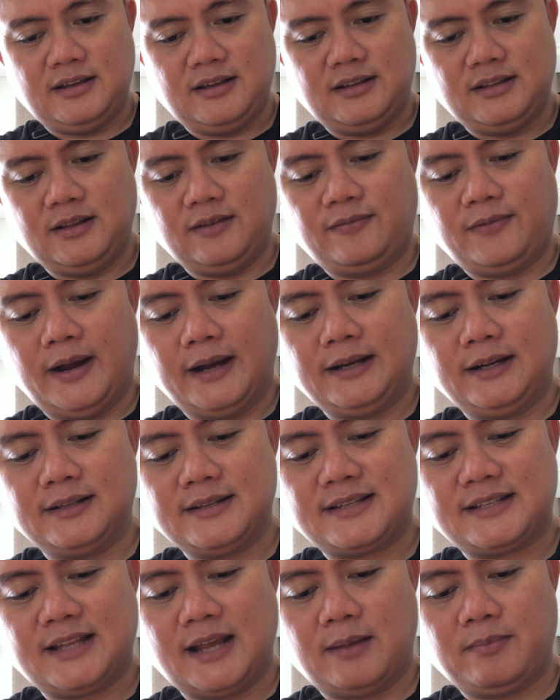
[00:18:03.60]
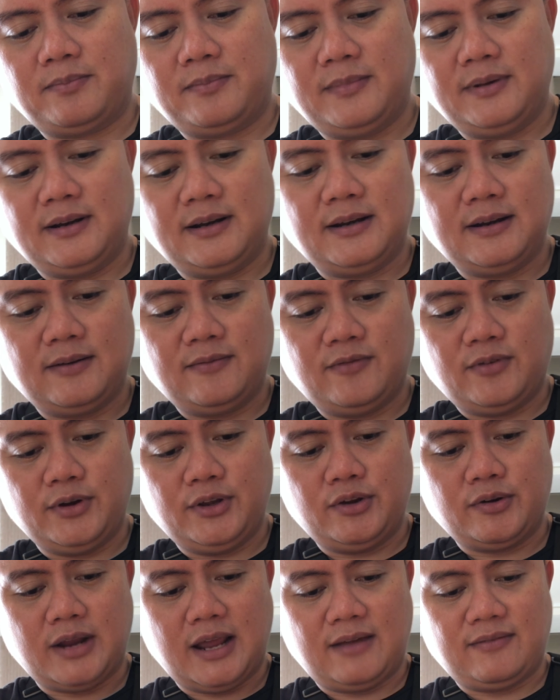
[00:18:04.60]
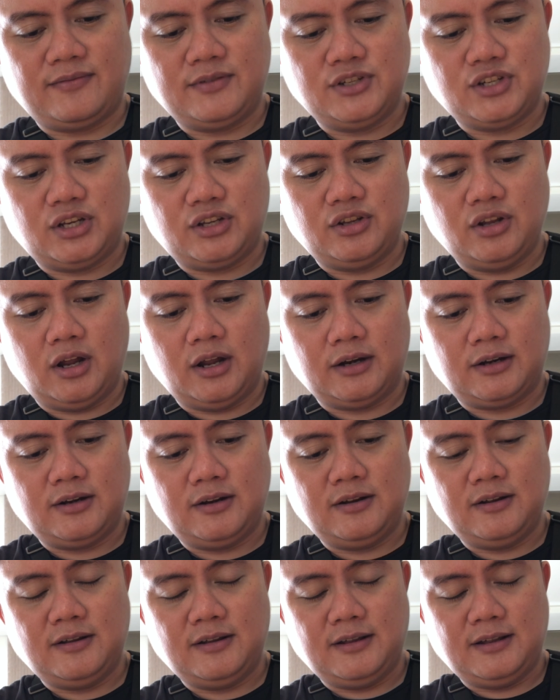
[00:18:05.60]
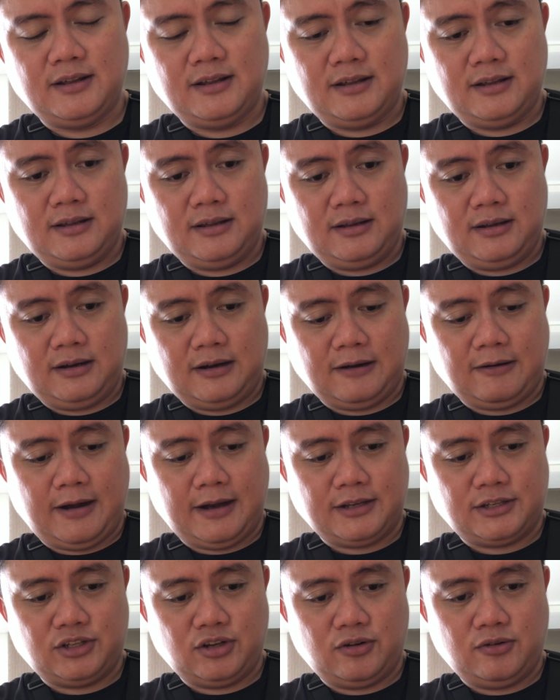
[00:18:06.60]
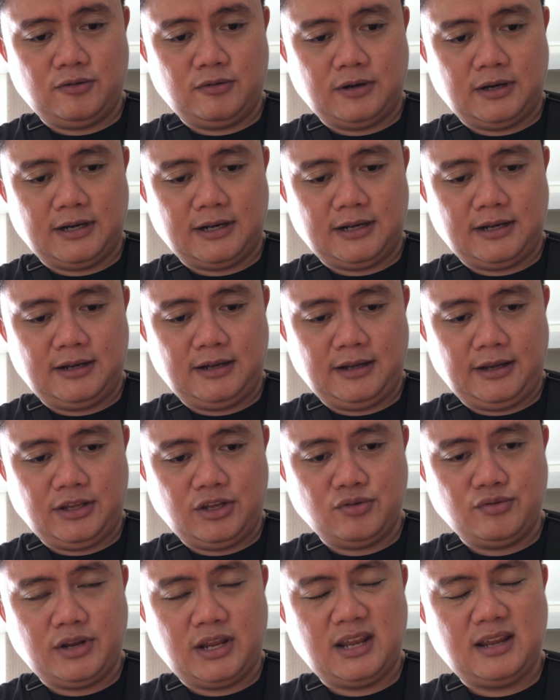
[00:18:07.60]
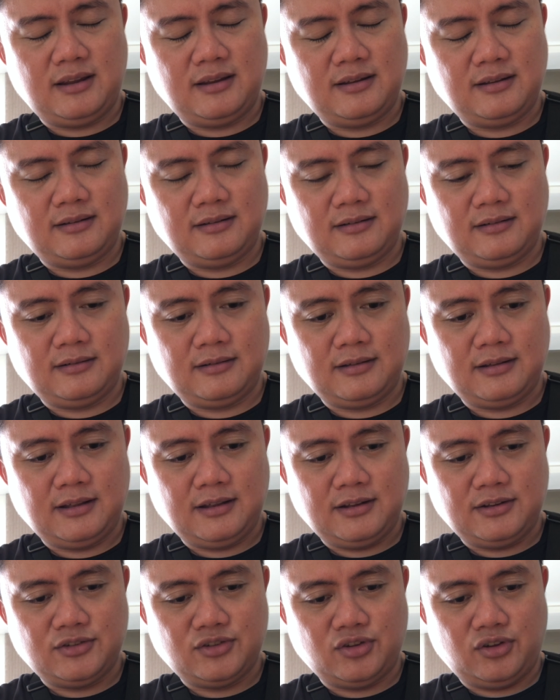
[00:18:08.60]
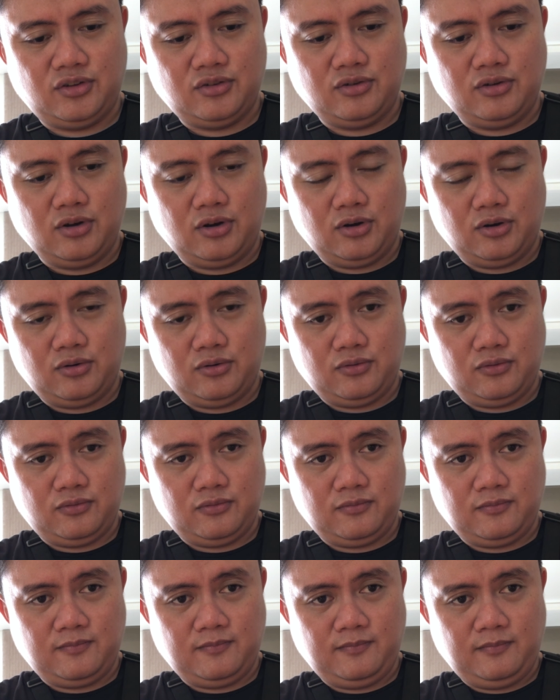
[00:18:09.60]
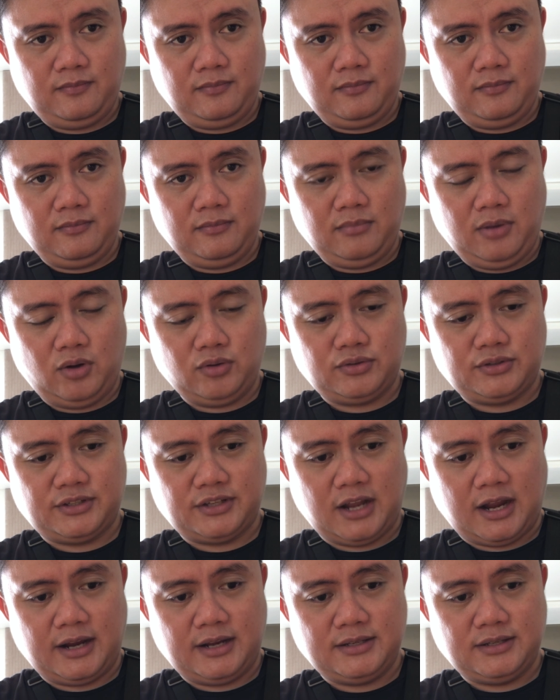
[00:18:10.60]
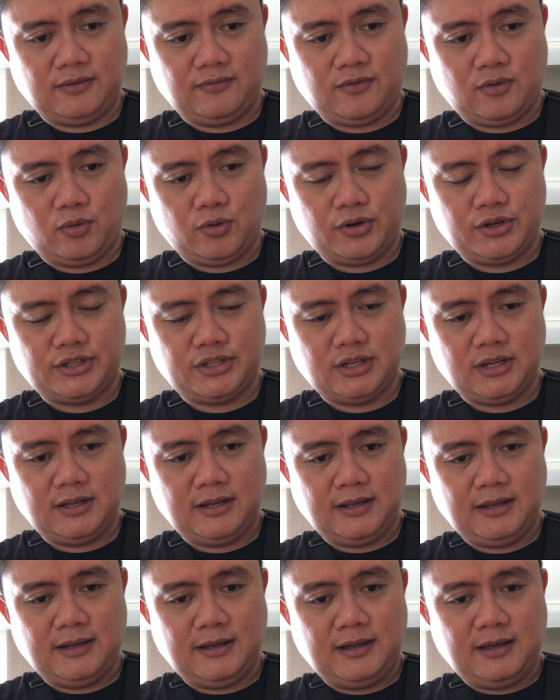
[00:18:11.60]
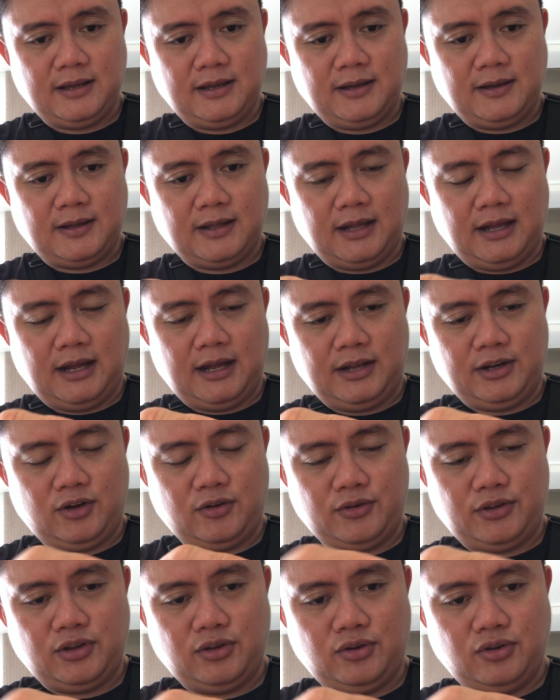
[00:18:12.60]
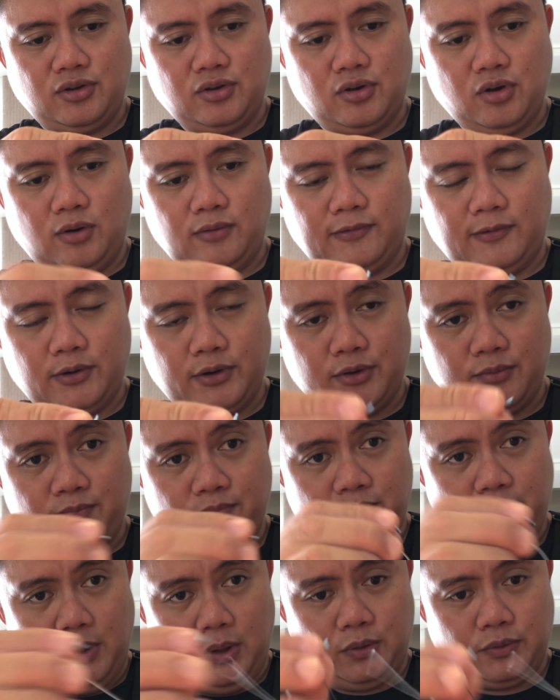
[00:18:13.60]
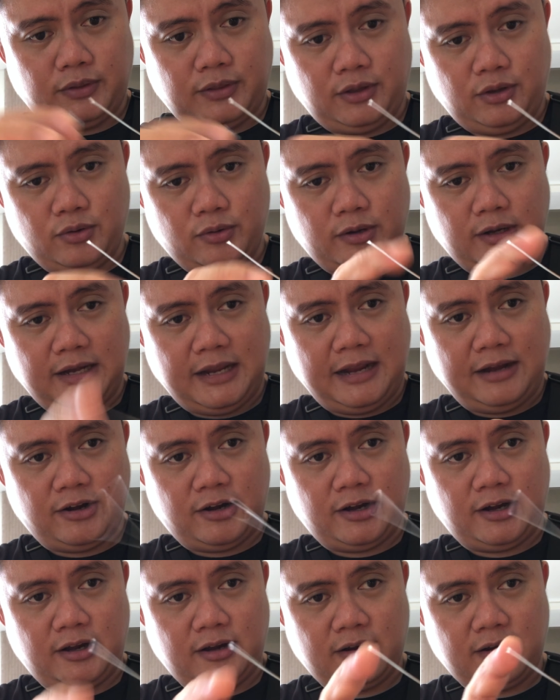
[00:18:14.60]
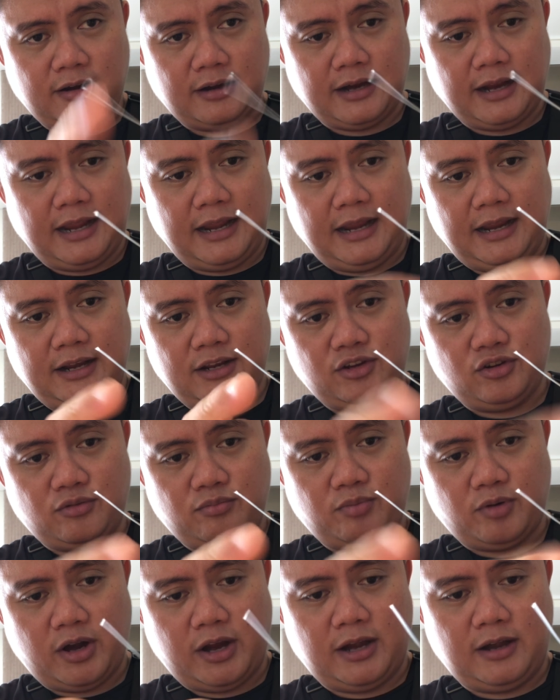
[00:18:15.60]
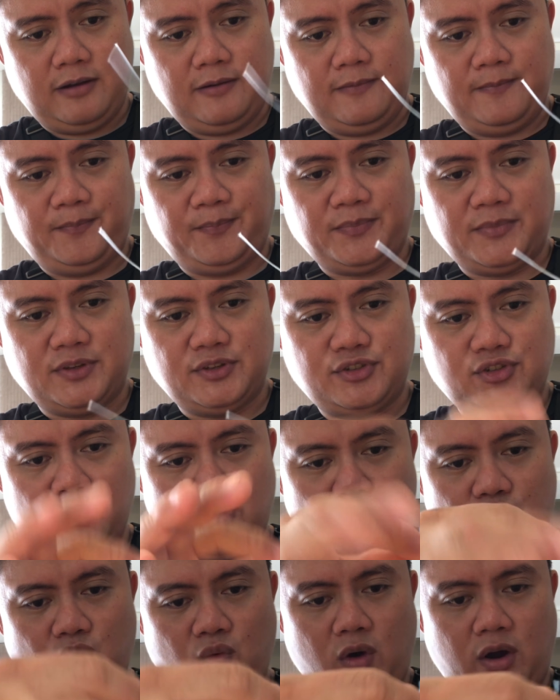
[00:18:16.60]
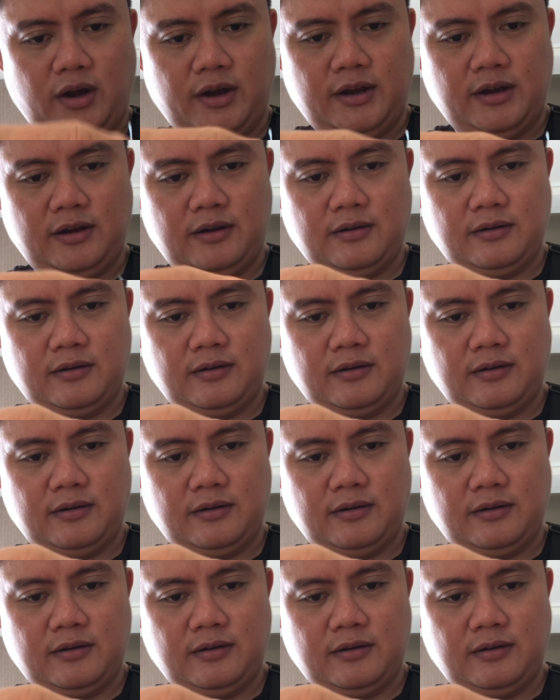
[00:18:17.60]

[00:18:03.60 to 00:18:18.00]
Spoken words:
The final step for your FG knot. Alright, so a uni. So you go both sides, of course. No, you go for both your leader and your braid. So one.